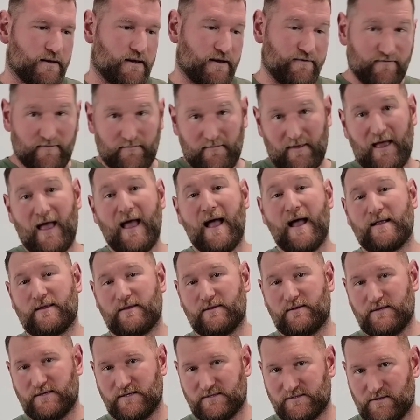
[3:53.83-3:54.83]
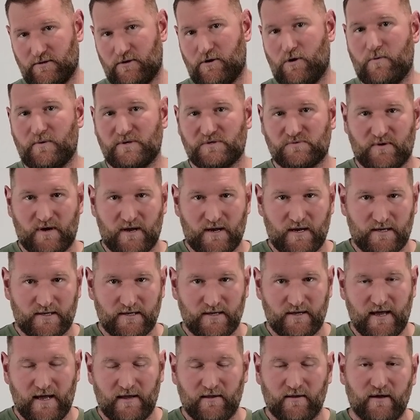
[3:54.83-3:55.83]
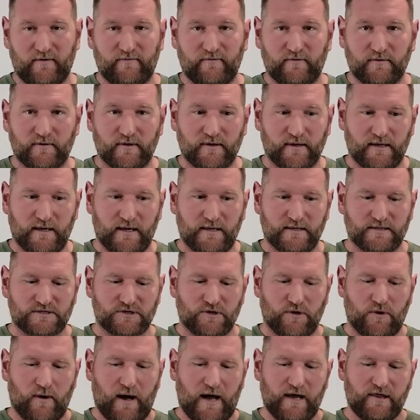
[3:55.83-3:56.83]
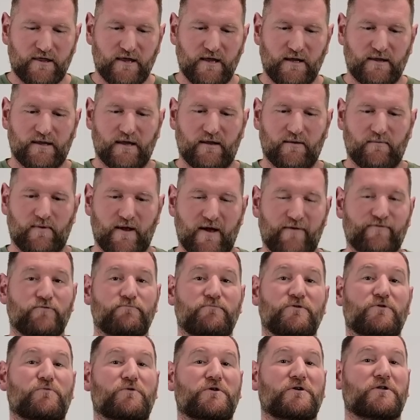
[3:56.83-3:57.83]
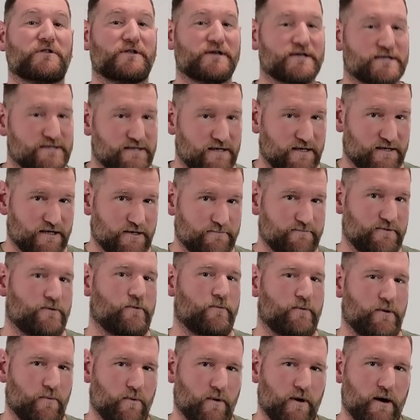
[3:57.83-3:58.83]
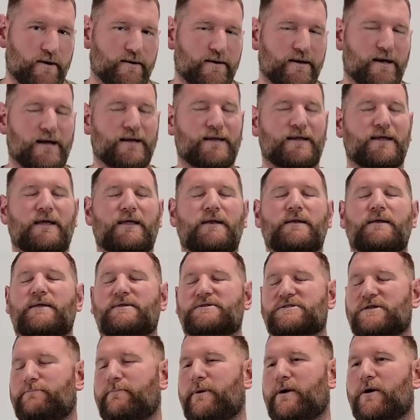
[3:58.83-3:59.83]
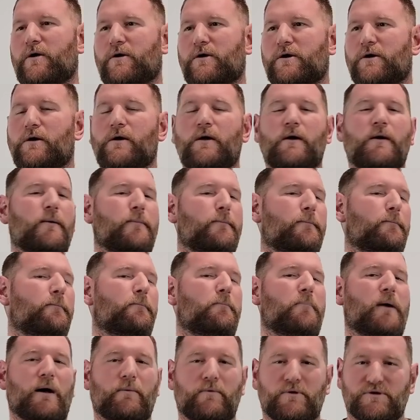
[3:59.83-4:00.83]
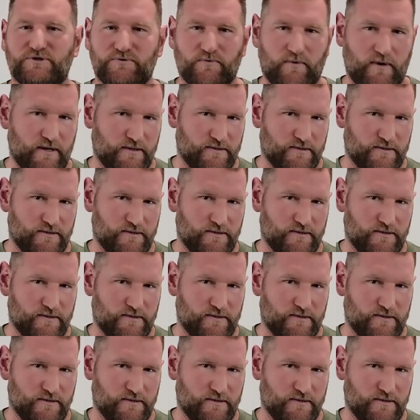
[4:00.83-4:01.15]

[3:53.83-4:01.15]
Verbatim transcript: even that isn't always rated to that level. And so I think that we have to be realistic about what we want. Again, it's America. Buy what you